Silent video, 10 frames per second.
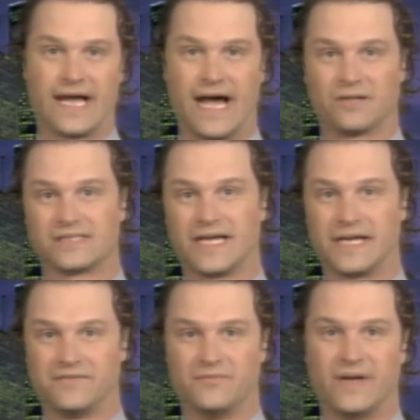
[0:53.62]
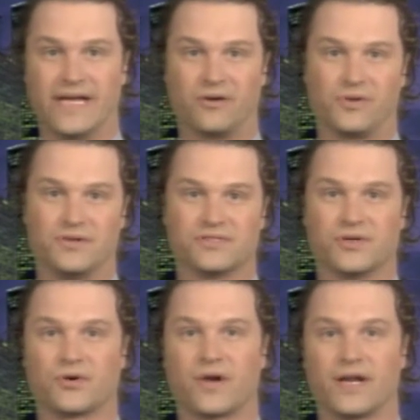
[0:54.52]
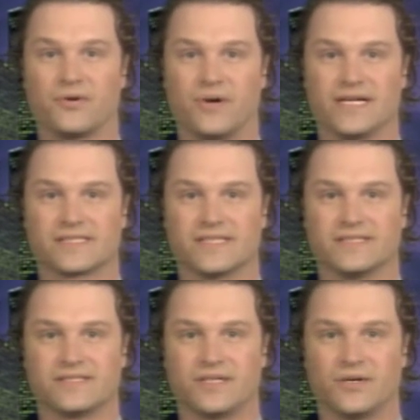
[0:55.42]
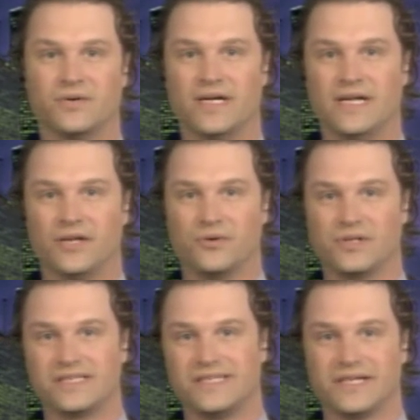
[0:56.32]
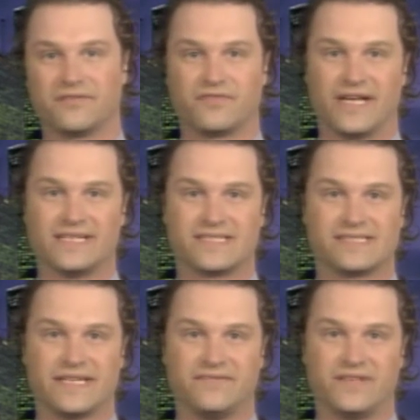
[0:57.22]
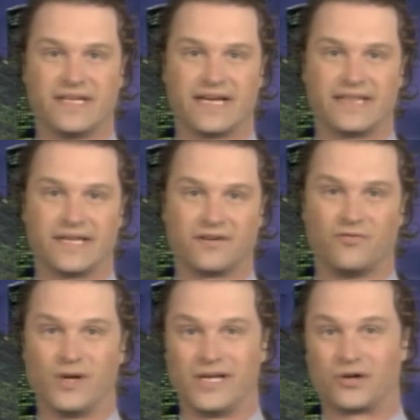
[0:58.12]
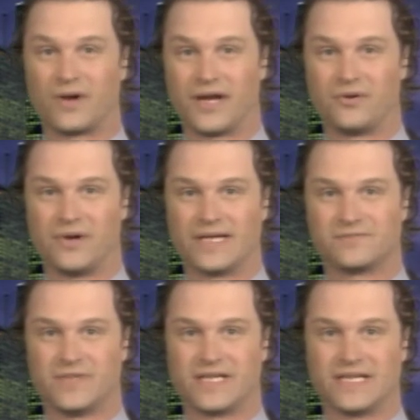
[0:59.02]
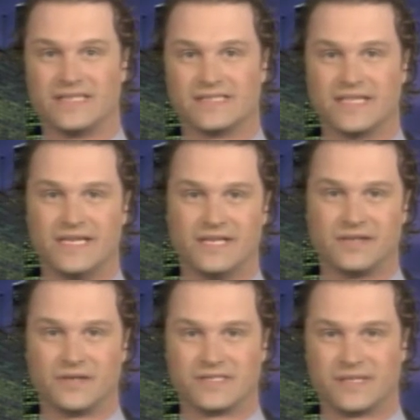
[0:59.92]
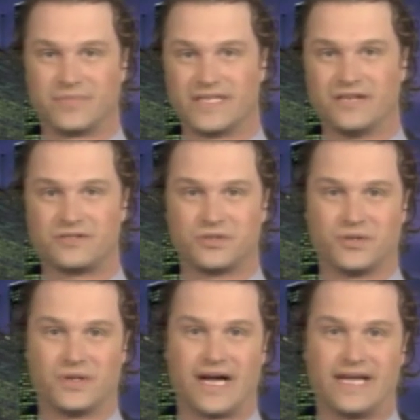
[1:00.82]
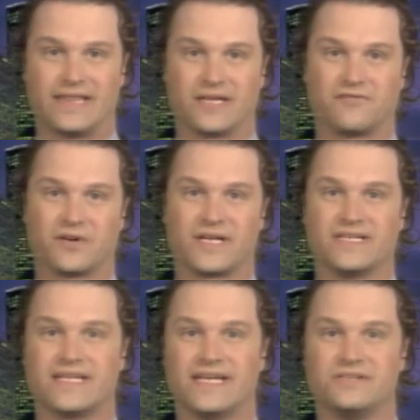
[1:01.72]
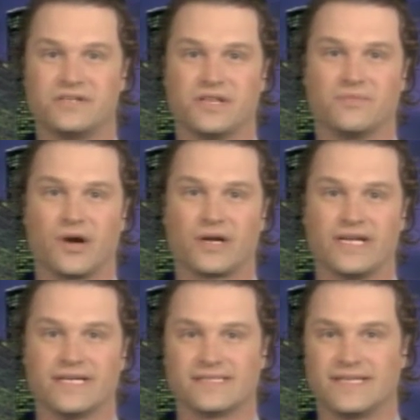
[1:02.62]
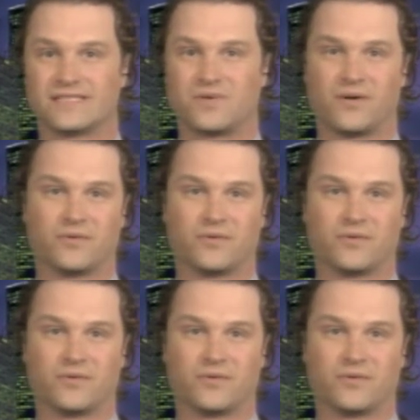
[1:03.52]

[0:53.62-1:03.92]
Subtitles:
outside of a bank where there's no credit risk. And so you're really seeing a flight to safety, I think, avoiding credit risk, because there is a potential, I think, for contagion in the markets, and that's why